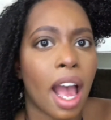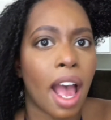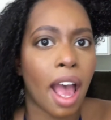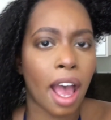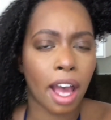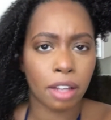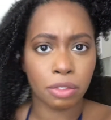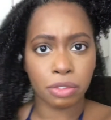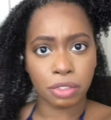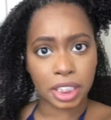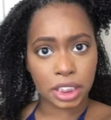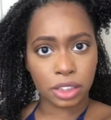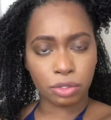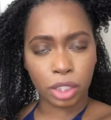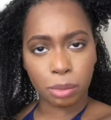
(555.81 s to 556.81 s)
have
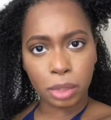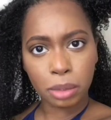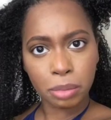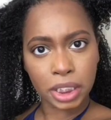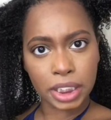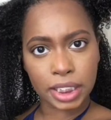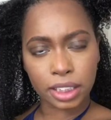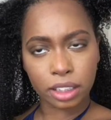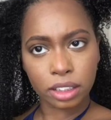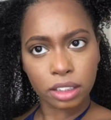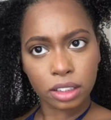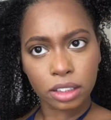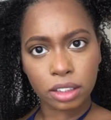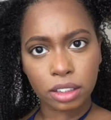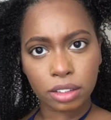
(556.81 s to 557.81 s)
face framing
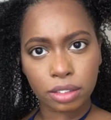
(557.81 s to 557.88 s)
pieces.